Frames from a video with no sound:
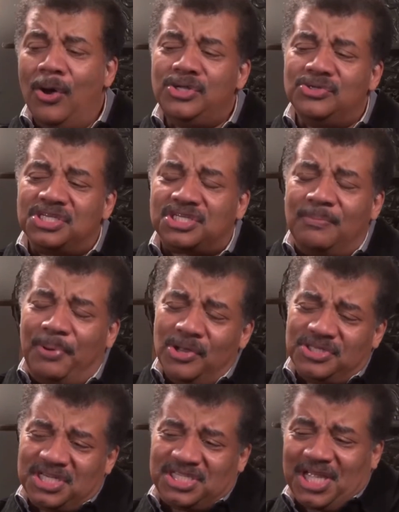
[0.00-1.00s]
you just
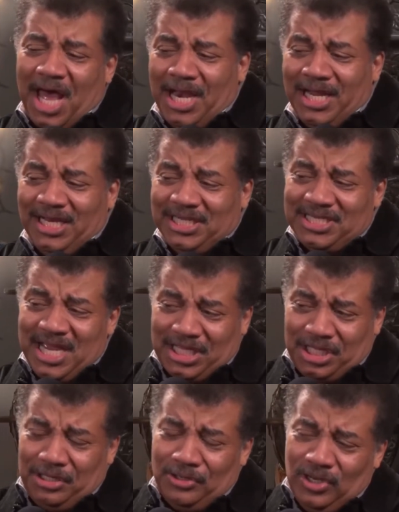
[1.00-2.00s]
composed a sonnet. Isn't that
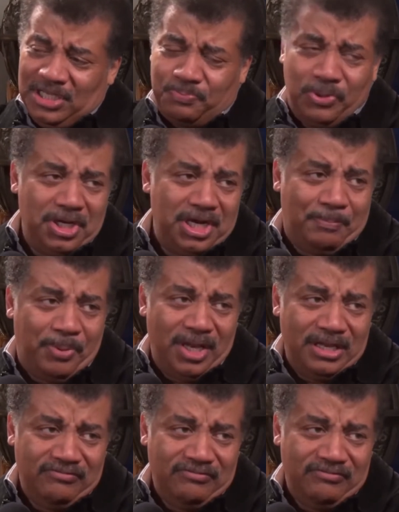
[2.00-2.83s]
cute? Let's put it up on the